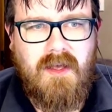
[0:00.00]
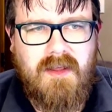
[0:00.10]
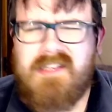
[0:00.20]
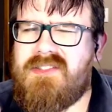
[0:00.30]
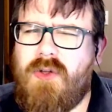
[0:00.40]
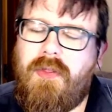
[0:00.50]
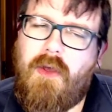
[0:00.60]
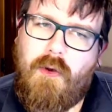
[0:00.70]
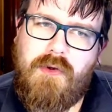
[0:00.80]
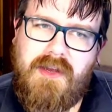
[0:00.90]
That's not the
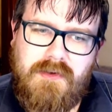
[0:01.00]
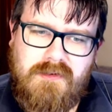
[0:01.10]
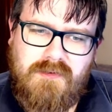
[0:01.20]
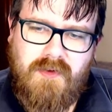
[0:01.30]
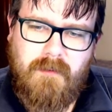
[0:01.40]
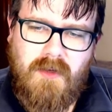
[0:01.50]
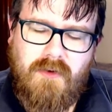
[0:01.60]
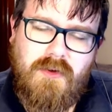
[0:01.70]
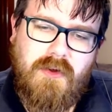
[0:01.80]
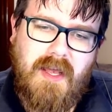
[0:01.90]
only use for them, though.
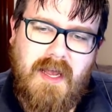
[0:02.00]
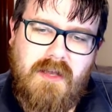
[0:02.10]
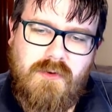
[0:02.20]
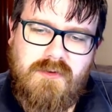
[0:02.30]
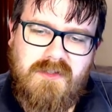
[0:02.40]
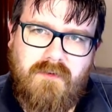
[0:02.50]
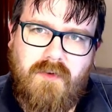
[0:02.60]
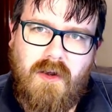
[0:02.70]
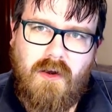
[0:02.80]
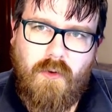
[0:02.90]
You can use it for
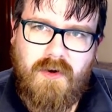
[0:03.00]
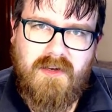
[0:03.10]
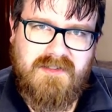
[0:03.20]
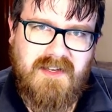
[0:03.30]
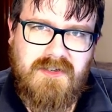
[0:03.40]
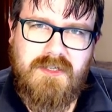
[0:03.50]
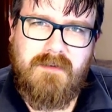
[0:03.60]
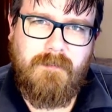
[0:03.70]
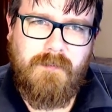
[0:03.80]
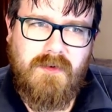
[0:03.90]
localization,
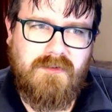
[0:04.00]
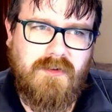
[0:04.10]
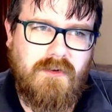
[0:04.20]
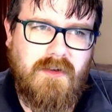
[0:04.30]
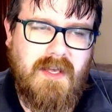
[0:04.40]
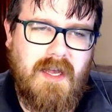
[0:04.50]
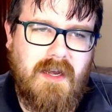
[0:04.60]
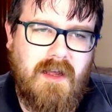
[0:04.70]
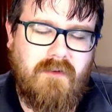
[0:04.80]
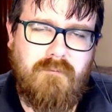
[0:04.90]
so you can
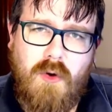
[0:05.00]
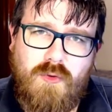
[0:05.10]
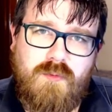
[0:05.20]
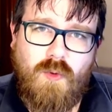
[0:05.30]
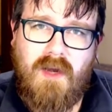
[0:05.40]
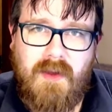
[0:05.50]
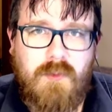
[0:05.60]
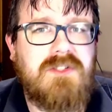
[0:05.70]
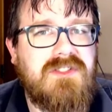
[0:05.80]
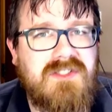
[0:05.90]
have multiple
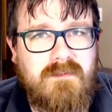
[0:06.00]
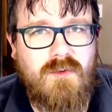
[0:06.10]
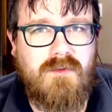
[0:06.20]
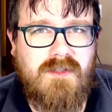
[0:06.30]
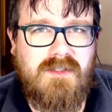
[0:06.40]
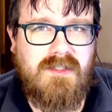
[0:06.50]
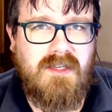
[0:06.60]
languages supported,